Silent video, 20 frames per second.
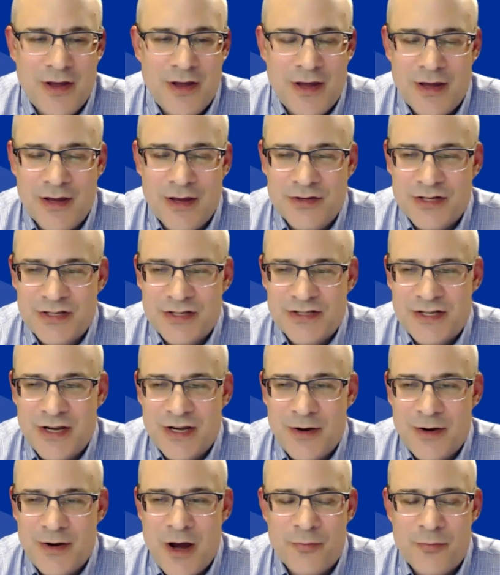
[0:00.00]
in just
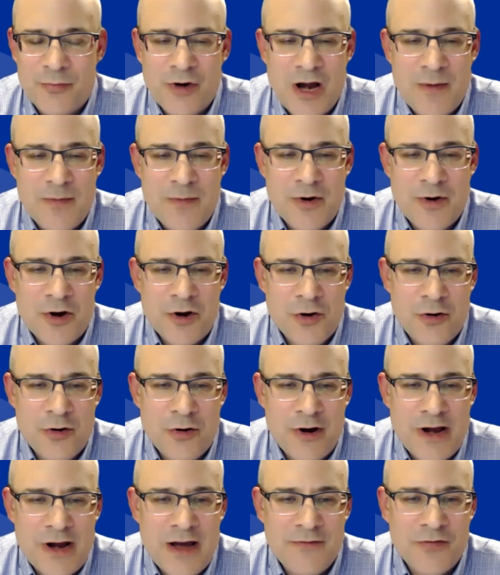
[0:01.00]
a, a primary
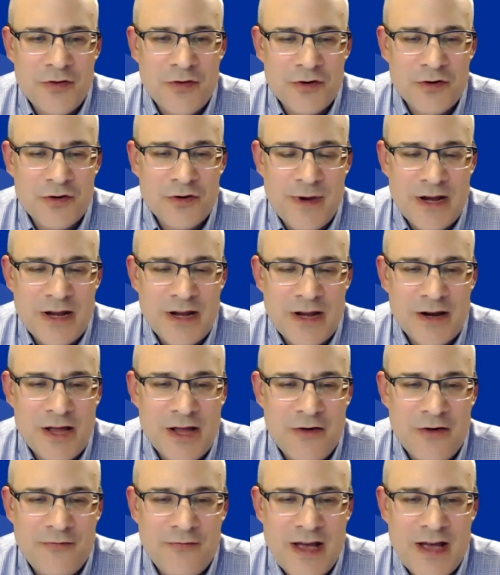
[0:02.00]
or a Though depending on
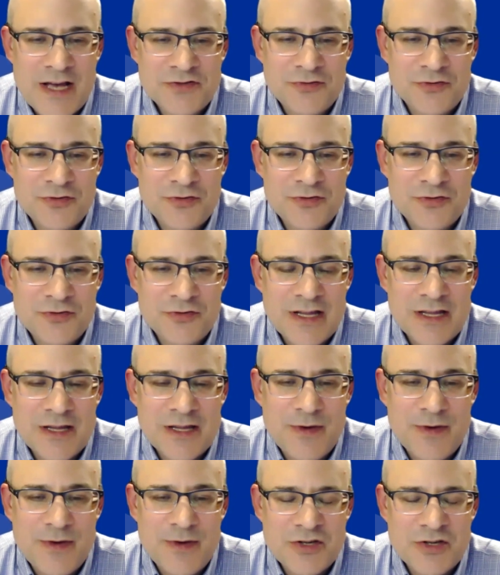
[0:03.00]
how fast we're trying to get the
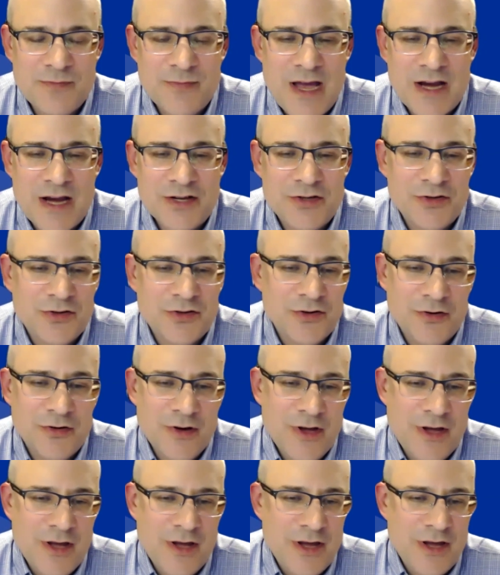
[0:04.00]
patient back to
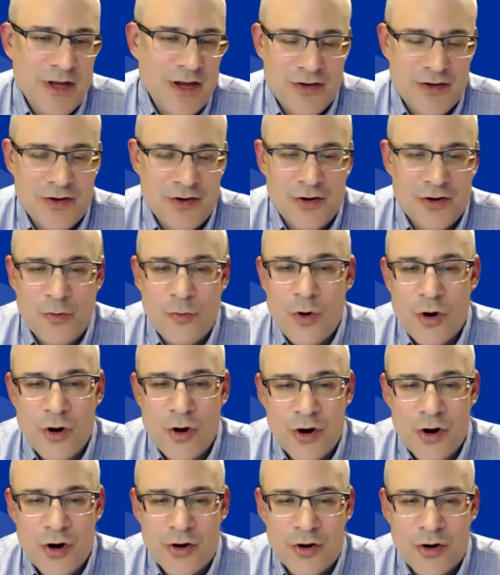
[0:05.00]
you know
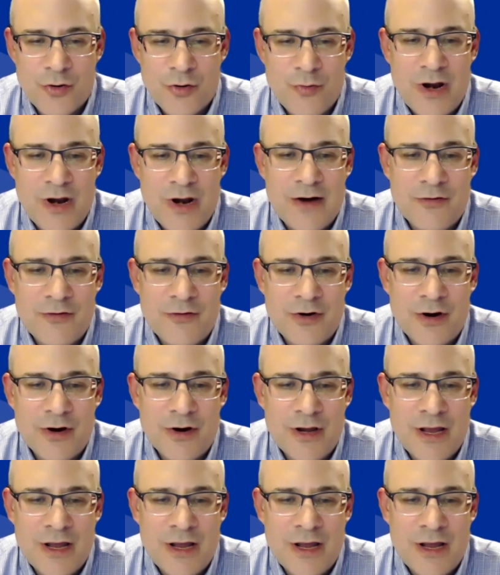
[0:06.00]
work or whatever.